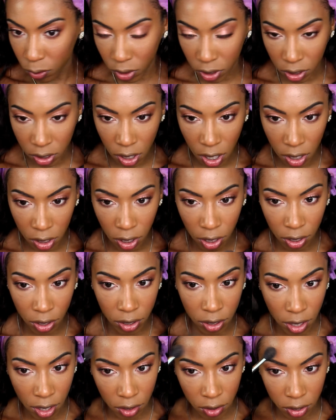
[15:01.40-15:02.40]
with this
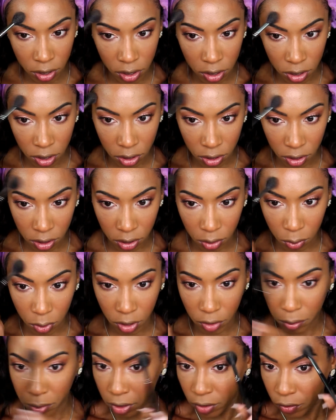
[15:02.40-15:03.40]
highlighter. Now it's literally one
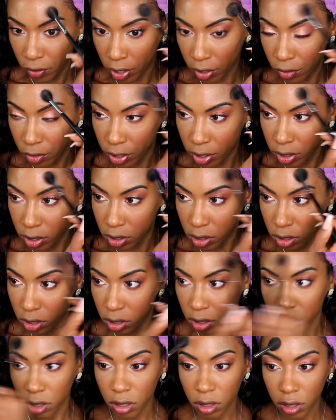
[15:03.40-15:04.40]
of my
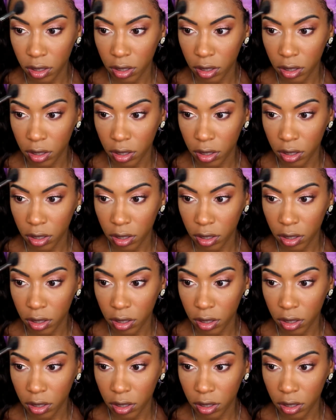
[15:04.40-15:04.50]
favorites.